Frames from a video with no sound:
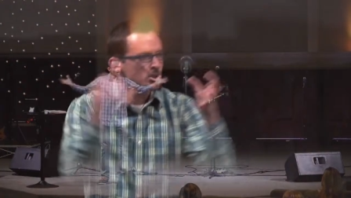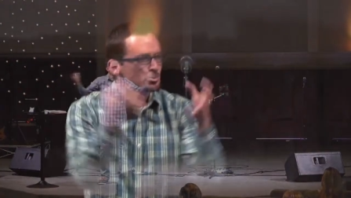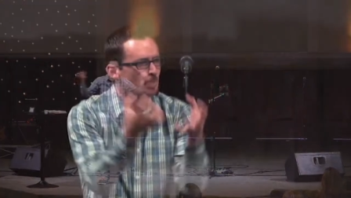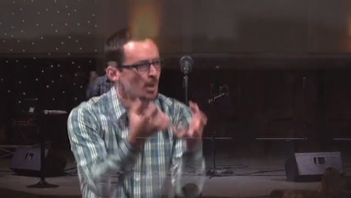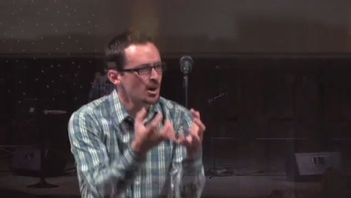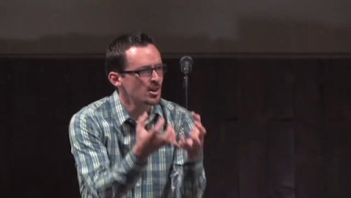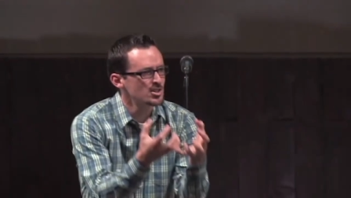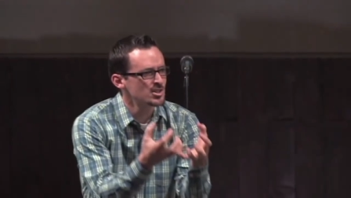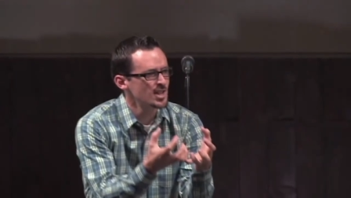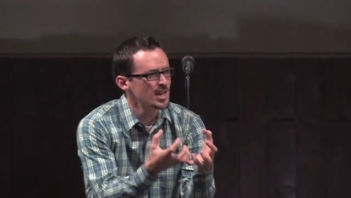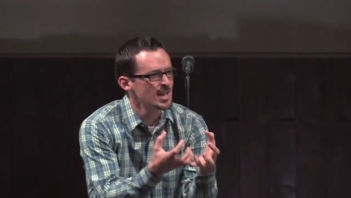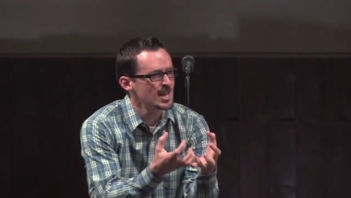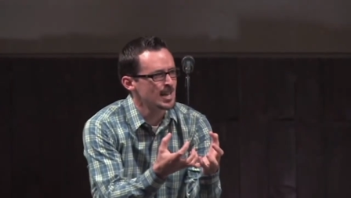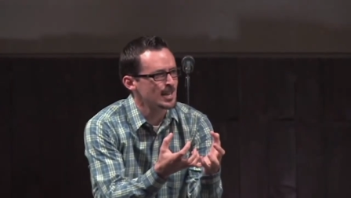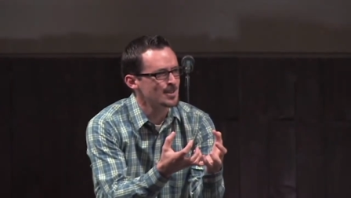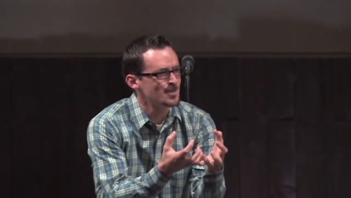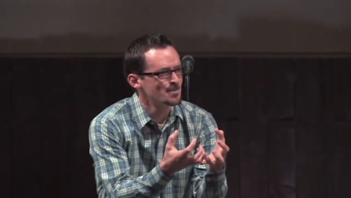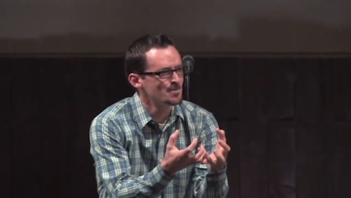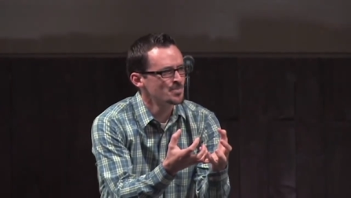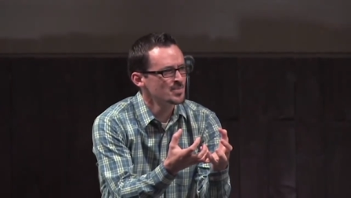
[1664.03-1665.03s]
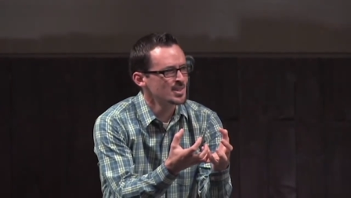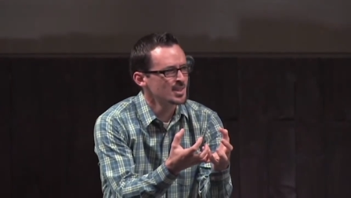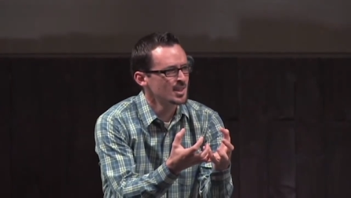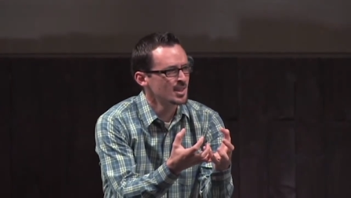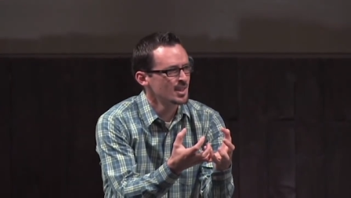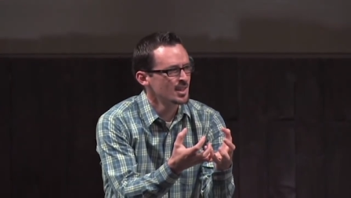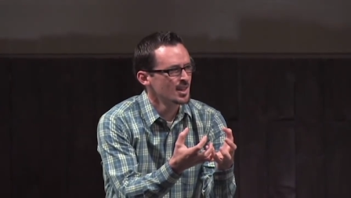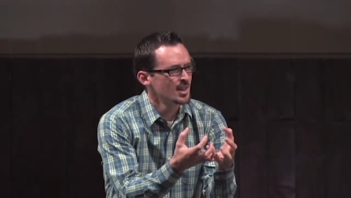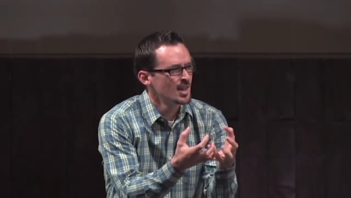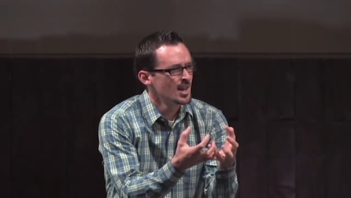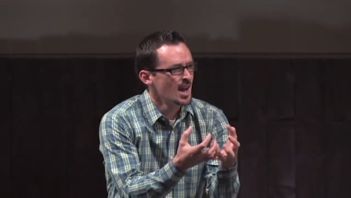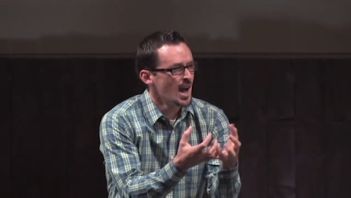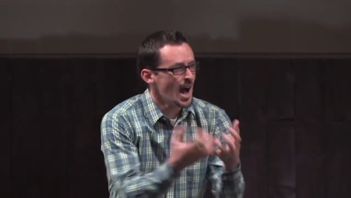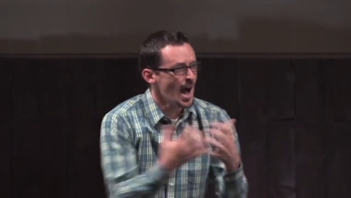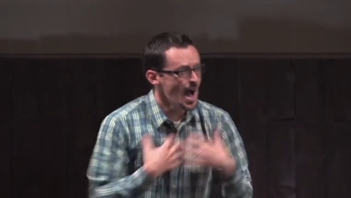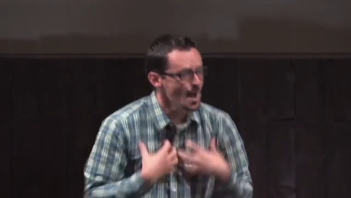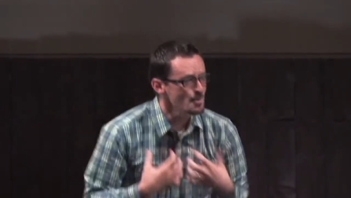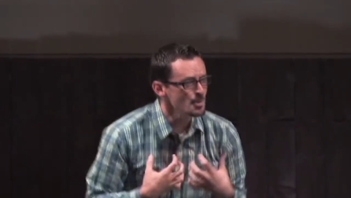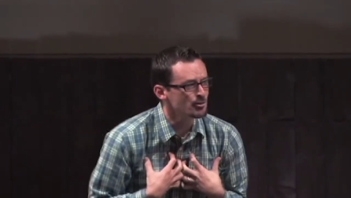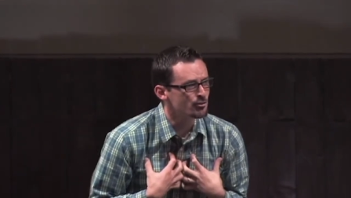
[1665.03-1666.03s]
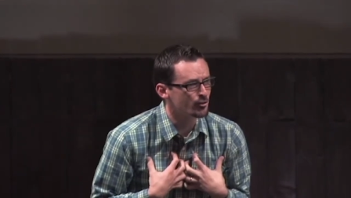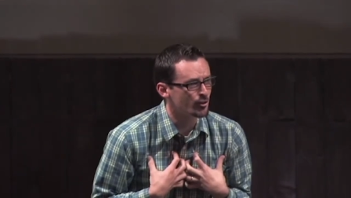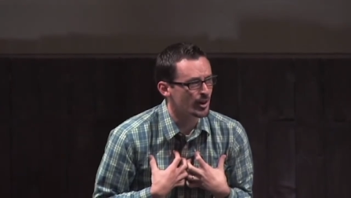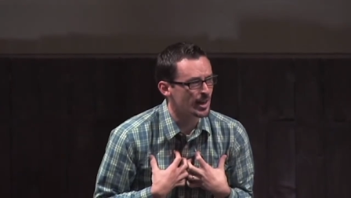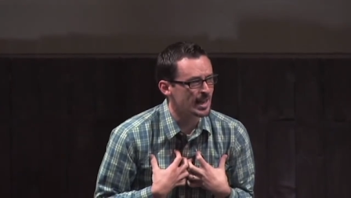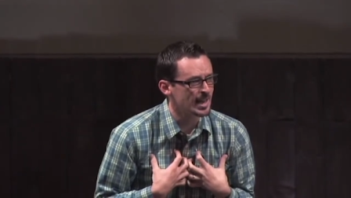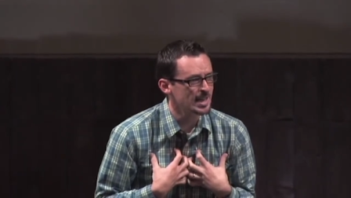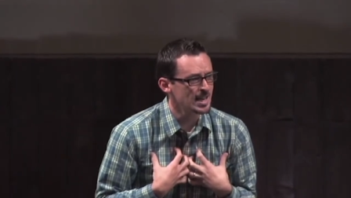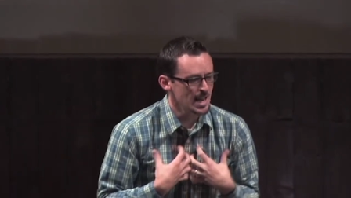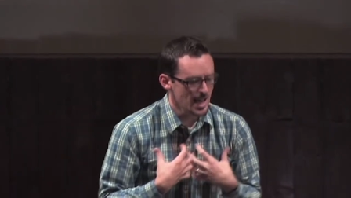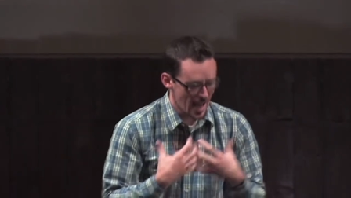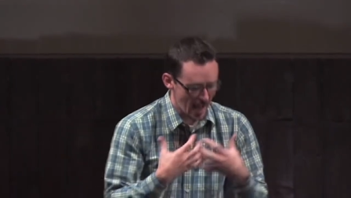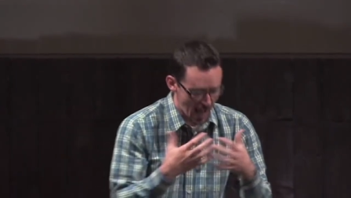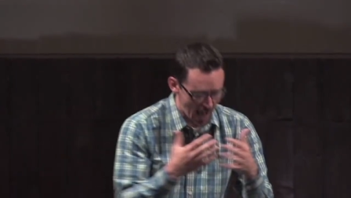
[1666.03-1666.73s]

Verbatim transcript: is Paul saying? I'm afraid